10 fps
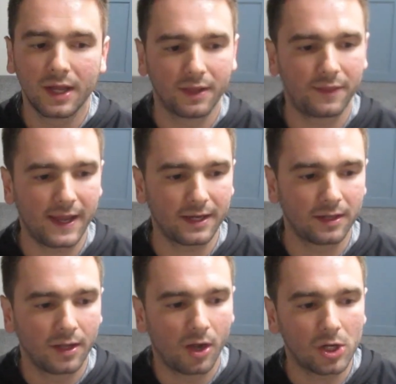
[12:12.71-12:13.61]
than
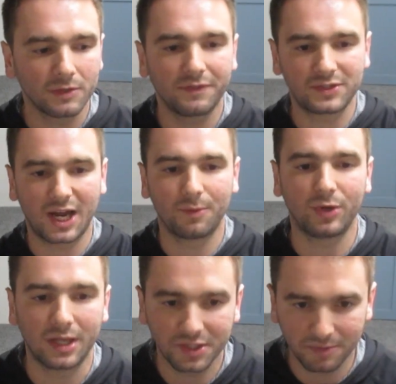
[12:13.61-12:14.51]
all of the time
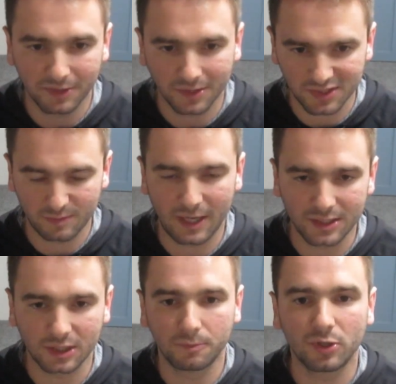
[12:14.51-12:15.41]
we intimately spend
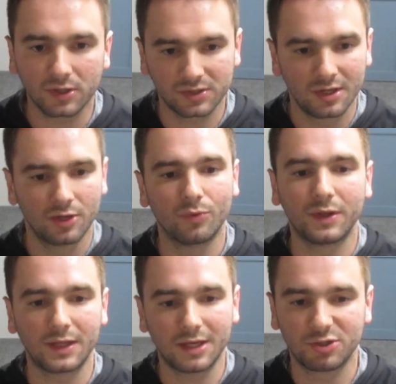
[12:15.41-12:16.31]
in the books
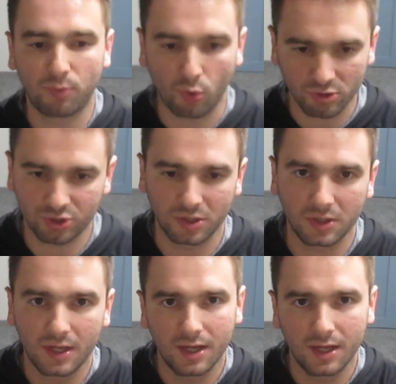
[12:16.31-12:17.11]
with each portion